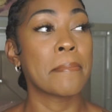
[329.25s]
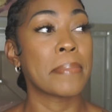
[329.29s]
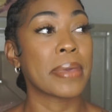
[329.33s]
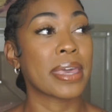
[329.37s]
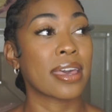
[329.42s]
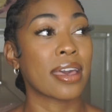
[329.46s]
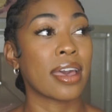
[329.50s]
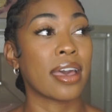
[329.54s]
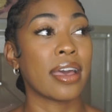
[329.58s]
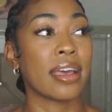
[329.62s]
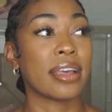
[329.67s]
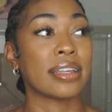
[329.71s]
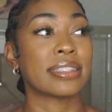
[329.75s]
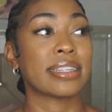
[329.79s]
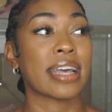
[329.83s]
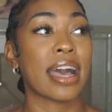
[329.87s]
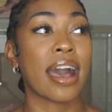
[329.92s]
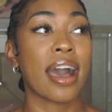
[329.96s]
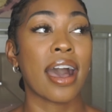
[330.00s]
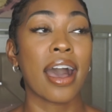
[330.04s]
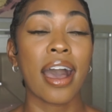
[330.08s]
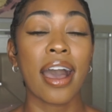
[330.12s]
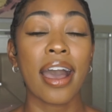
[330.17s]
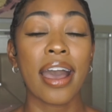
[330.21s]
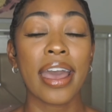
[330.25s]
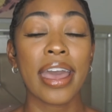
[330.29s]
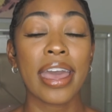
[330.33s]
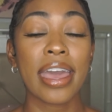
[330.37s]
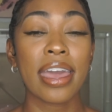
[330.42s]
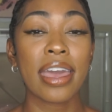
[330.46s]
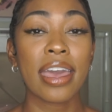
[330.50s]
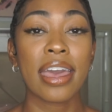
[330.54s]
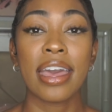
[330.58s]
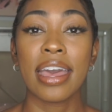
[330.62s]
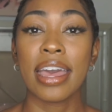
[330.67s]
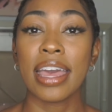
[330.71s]
Because
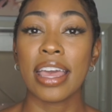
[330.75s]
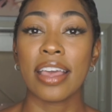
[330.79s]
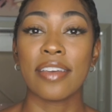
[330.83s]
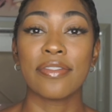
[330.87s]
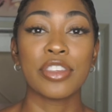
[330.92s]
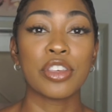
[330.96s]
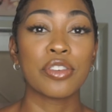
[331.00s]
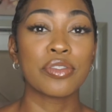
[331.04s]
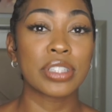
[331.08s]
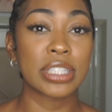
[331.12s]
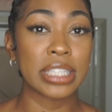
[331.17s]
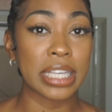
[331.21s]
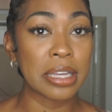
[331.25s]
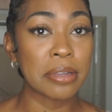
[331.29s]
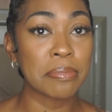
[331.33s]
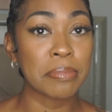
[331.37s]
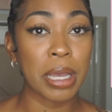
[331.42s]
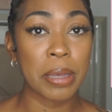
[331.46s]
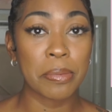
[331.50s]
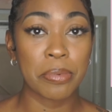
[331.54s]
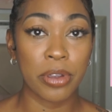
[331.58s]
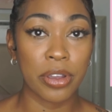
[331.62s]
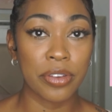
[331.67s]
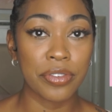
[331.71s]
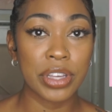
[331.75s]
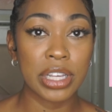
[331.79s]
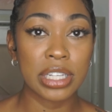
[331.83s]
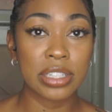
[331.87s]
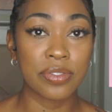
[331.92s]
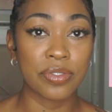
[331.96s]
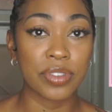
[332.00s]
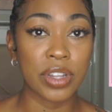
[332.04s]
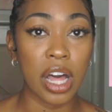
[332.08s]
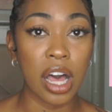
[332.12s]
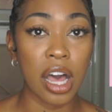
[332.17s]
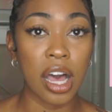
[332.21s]
if you've seen my
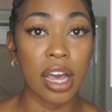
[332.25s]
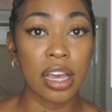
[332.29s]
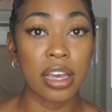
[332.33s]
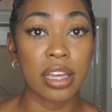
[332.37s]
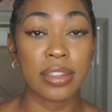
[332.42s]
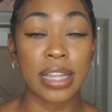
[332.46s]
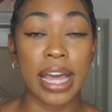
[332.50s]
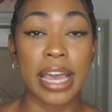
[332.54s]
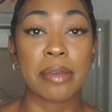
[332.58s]
previous vlog,